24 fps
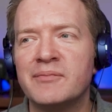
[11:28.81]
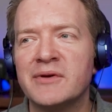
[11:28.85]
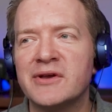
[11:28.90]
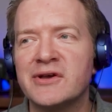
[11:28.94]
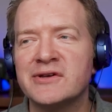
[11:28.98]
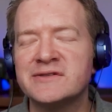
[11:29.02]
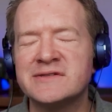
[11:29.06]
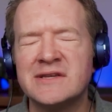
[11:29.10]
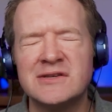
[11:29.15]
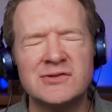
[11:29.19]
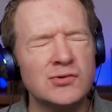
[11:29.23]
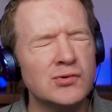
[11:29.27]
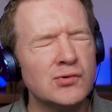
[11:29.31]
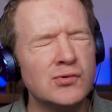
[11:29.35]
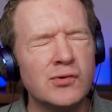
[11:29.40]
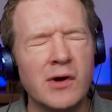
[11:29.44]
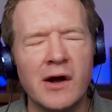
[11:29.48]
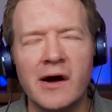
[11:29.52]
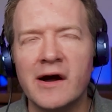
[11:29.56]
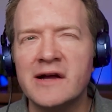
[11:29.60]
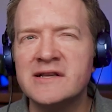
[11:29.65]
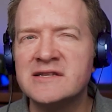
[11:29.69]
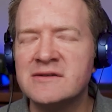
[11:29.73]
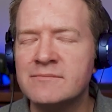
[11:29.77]
because there's all
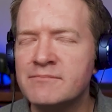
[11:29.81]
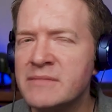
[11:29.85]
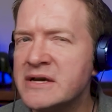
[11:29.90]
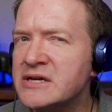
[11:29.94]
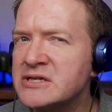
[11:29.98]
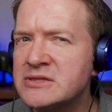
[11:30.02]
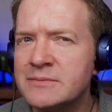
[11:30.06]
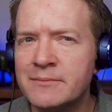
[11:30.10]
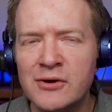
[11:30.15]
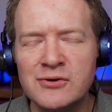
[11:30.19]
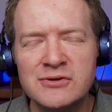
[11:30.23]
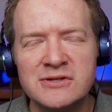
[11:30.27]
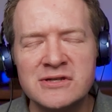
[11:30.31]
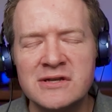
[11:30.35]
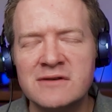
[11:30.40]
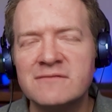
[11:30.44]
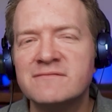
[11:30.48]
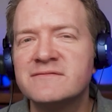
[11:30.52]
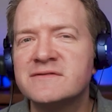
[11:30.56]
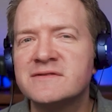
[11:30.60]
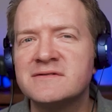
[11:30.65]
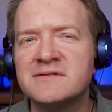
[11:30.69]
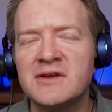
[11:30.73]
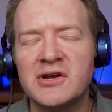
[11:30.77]
kinds of mixed
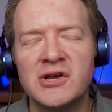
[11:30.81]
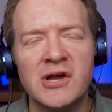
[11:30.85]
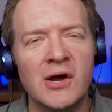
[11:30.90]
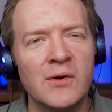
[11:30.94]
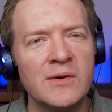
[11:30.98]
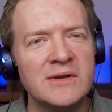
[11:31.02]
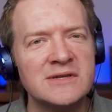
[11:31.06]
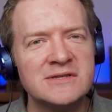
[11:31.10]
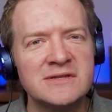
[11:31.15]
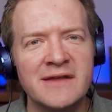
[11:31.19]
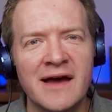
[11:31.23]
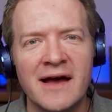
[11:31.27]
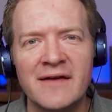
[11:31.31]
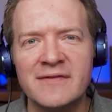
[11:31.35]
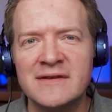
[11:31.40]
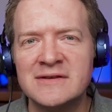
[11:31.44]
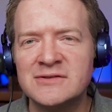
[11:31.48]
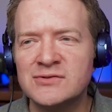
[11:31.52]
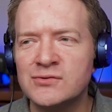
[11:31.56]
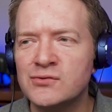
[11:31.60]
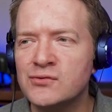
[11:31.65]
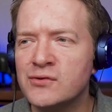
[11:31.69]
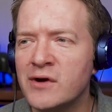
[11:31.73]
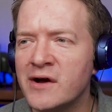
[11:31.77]
motives that go into that.
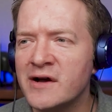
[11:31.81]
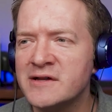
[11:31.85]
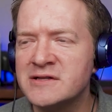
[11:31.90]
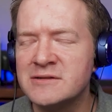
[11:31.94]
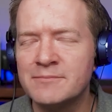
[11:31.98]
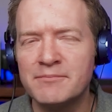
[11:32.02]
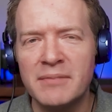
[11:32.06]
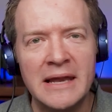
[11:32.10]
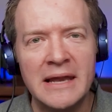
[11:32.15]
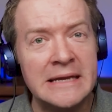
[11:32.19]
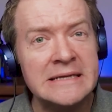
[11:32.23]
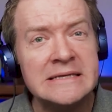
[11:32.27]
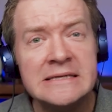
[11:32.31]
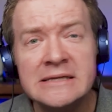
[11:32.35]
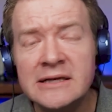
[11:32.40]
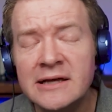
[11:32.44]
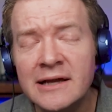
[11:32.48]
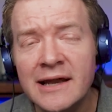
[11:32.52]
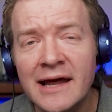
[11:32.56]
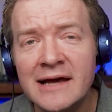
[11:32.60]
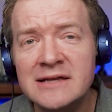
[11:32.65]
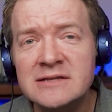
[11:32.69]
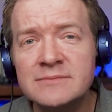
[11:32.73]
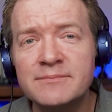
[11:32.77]
There's all kinds of
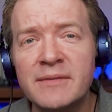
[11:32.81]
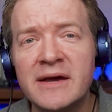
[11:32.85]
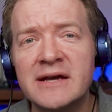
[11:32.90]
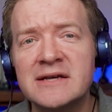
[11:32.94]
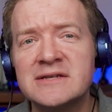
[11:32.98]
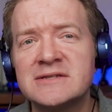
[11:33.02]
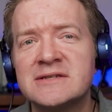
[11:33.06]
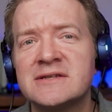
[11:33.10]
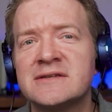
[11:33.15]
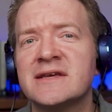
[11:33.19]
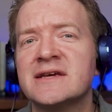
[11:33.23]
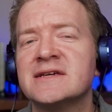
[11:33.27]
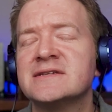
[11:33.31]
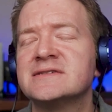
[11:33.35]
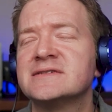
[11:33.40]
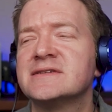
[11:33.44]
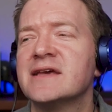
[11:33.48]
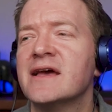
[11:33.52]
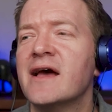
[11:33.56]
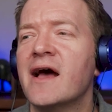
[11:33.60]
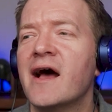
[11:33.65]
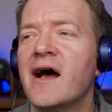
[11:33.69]
political aspects to this.